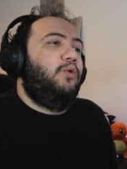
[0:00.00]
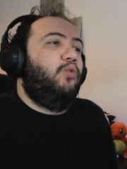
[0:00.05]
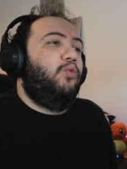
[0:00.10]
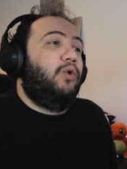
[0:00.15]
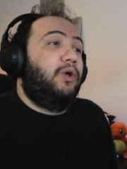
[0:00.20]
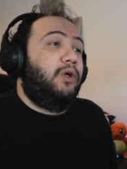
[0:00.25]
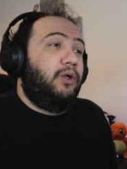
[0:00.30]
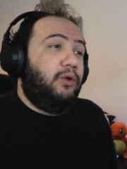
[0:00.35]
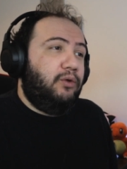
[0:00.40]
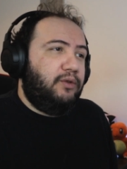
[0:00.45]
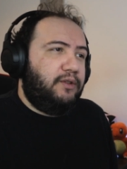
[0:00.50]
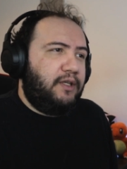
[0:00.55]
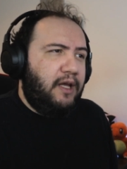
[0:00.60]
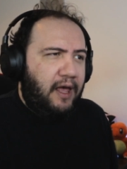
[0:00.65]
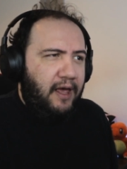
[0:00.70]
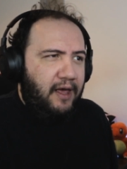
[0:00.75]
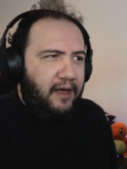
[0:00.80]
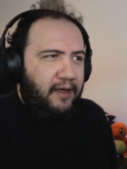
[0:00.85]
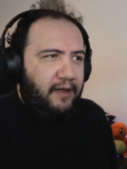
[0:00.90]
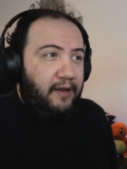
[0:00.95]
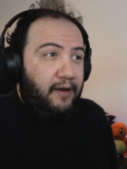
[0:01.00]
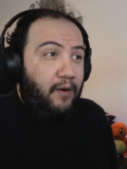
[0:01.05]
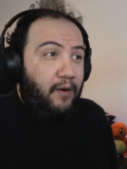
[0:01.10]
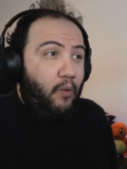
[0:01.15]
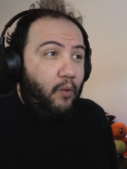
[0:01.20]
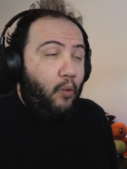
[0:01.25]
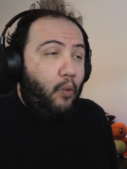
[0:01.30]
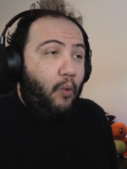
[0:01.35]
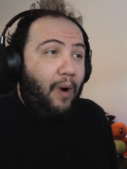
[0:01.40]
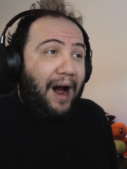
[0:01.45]
world.
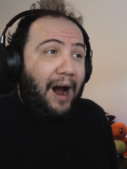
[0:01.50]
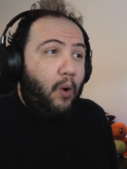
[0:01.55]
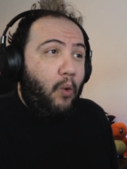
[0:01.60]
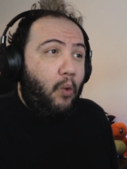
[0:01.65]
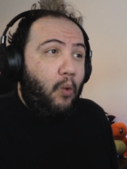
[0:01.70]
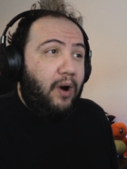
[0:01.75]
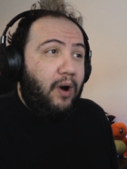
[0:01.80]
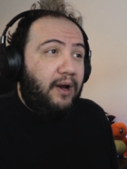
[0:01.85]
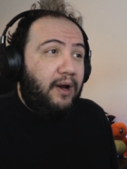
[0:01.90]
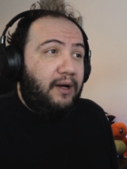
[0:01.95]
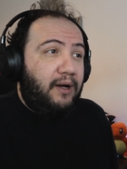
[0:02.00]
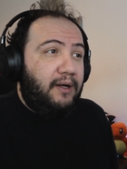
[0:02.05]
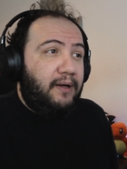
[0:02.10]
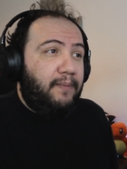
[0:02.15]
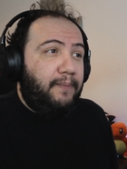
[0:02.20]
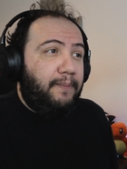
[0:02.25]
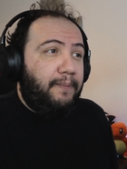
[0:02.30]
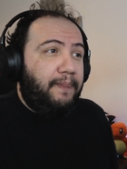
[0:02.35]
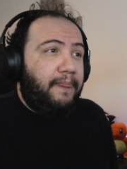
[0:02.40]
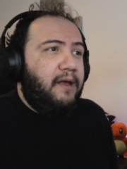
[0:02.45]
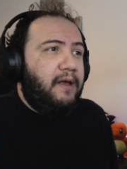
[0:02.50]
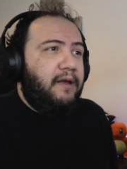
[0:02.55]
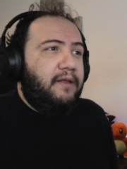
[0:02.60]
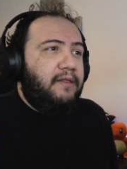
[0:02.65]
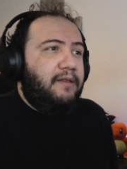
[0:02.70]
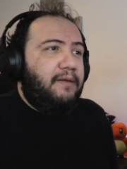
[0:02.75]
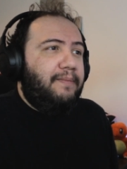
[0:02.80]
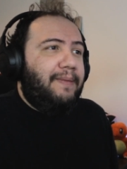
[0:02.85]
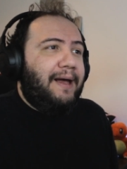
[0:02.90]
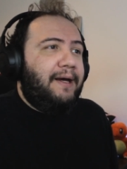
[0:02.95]
Wow.
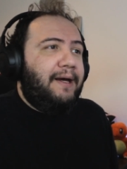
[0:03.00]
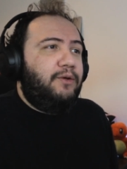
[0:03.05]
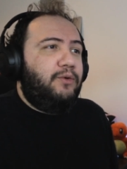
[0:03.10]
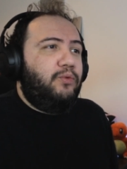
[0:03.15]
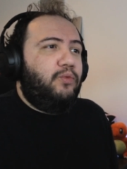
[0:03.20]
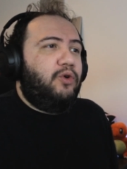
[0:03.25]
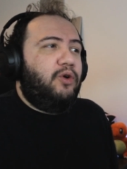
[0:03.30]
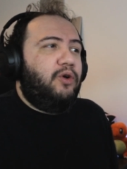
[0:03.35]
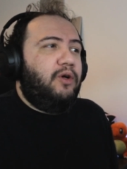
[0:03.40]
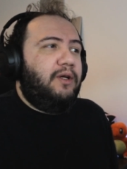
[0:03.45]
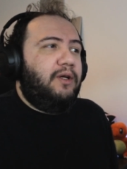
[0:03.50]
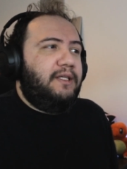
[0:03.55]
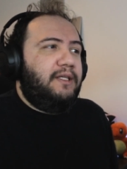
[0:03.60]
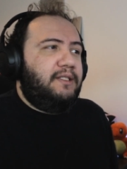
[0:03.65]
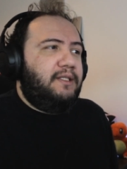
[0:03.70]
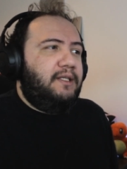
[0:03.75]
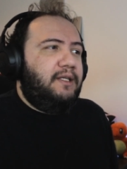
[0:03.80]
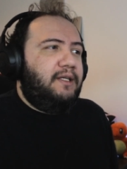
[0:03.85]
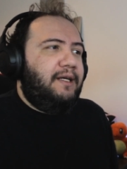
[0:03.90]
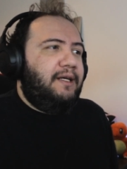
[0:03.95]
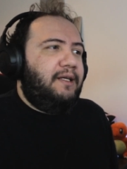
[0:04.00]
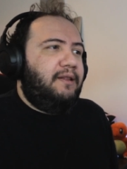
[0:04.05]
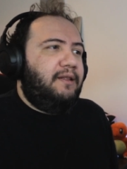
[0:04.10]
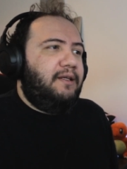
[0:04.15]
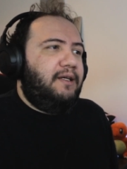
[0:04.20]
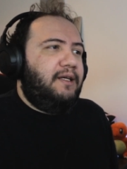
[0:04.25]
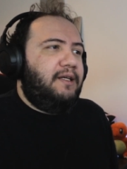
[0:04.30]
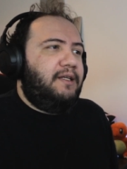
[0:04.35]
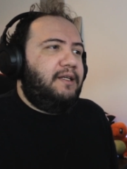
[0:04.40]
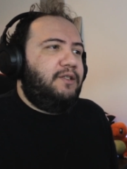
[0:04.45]
The band were listed in the
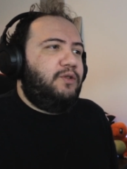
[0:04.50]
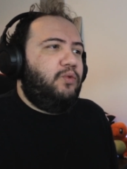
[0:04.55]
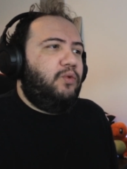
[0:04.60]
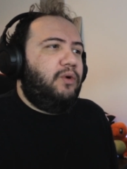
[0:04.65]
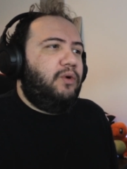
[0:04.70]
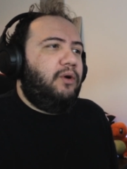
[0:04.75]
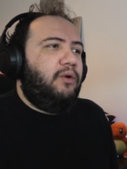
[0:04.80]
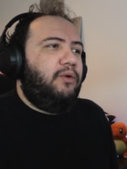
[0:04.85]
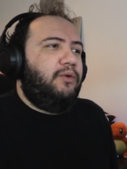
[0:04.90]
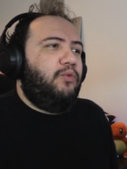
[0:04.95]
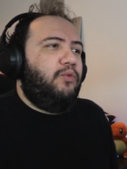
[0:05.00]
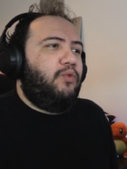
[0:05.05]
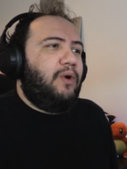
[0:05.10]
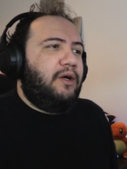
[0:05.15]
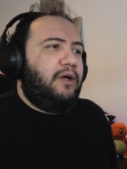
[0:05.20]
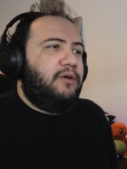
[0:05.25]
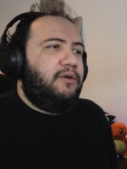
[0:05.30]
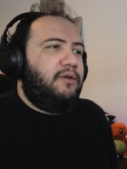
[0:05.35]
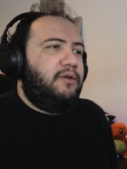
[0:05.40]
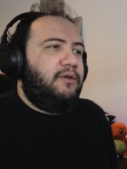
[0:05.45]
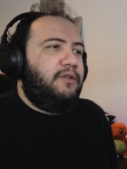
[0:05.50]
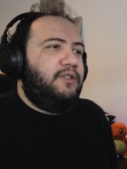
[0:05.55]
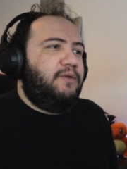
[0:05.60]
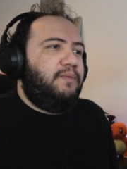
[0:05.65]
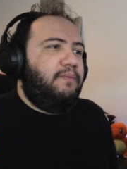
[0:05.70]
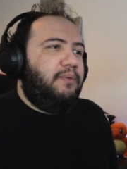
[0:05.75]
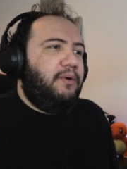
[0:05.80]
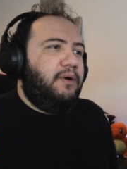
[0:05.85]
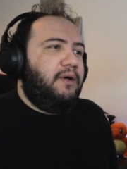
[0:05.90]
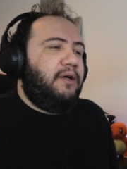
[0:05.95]
Guinness World Records
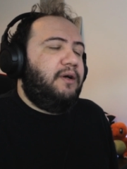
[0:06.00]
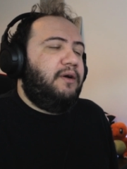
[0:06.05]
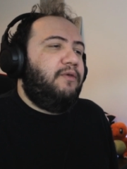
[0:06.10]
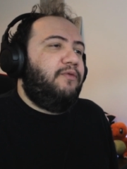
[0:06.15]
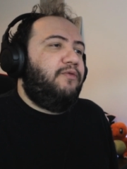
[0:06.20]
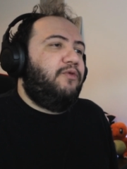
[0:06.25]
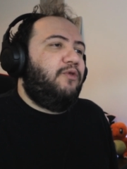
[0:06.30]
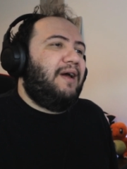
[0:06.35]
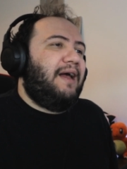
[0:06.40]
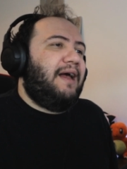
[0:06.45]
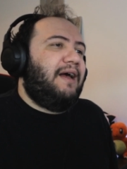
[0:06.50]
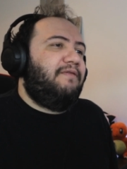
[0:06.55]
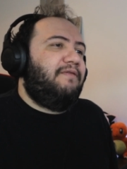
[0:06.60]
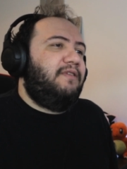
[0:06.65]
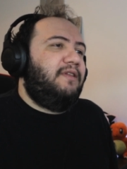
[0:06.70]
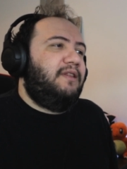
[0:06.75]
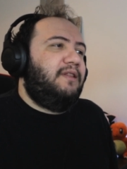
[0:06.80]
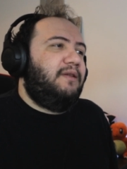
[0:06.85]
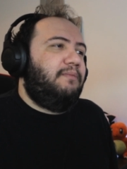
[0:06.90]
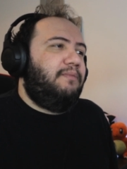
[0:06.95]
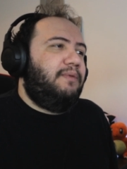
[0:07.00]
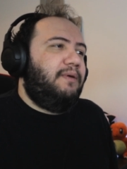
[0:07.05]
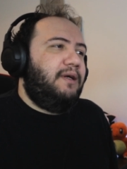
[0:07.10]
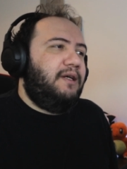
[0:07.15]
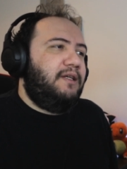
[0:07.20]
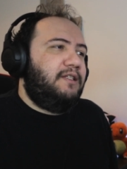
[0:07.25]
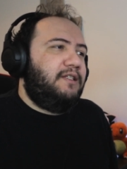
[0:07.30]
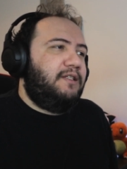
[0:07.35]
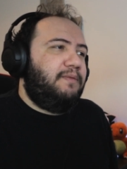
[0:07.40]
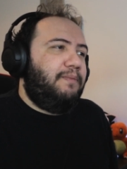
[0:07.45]
book for having the
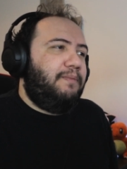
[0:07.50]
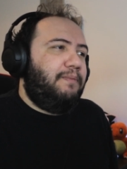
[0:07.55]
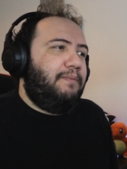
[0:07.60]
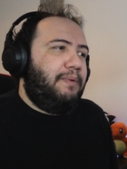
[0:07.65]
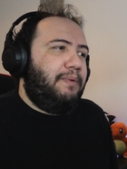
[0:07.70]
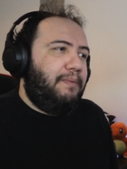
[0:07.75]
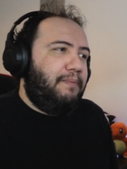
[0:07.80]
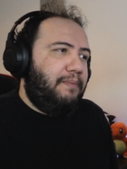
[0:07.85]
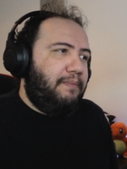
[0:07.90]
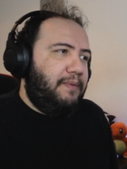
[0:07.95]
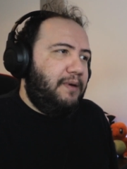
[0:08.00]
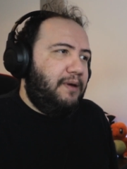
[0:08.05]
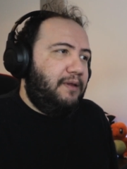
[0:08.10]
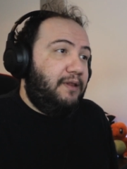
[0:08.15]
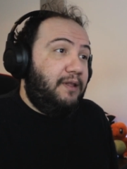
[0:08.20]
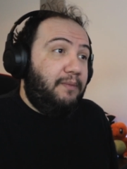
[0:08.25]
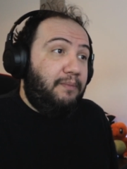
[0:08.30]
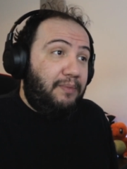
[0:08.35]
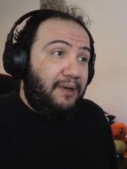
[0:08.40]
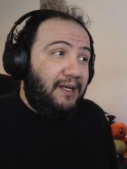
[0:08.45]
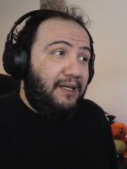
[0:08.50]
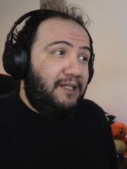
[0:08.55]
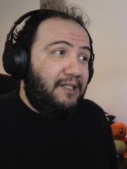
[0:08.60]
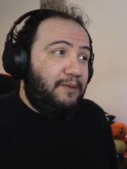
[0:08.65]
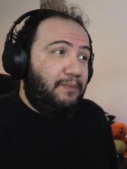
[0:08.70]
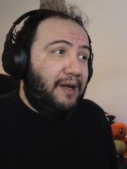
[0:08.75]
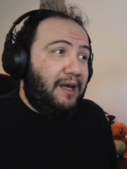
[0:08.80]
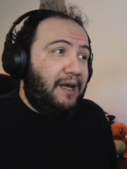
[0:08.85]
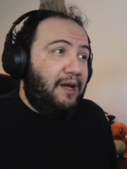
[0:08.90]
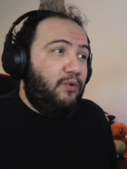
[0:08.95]
biggest
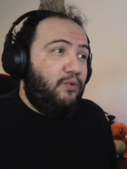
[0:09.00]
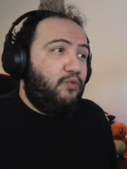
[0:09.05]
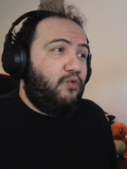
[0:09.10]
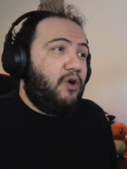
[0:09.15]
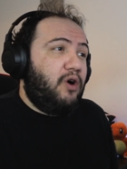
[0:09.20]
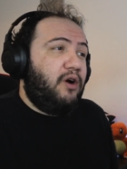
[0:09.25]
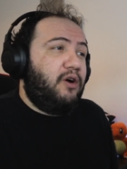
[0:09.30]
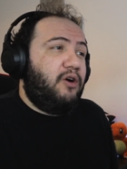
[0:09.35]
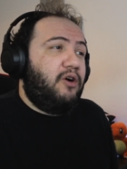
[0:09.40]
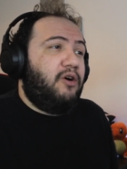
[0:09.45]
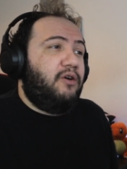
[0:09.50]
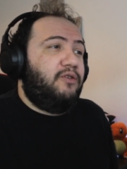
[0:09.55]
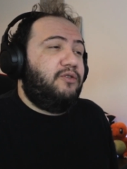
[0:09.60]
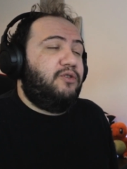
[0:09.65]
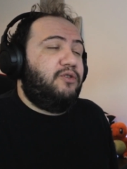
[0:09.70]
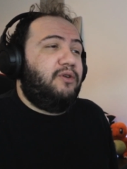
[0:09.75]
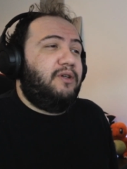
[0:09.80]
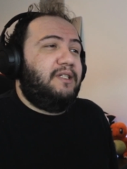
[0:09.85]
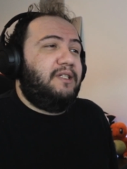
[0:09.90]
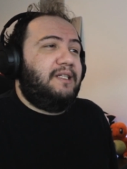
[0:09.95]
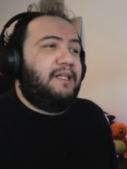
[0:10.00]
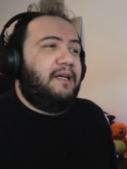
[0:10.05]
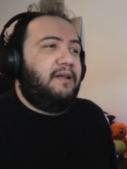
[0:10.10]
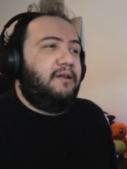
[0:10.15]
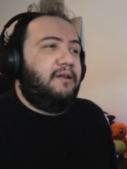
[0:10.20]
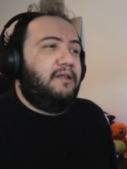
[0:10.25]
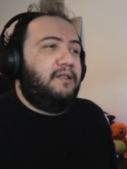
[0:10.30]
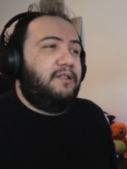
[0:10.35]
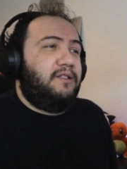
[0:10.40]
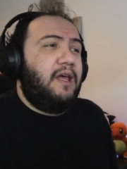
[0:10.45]
paying rock concert
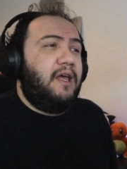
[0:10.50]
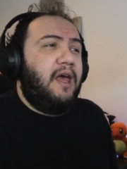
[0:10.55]
attendance.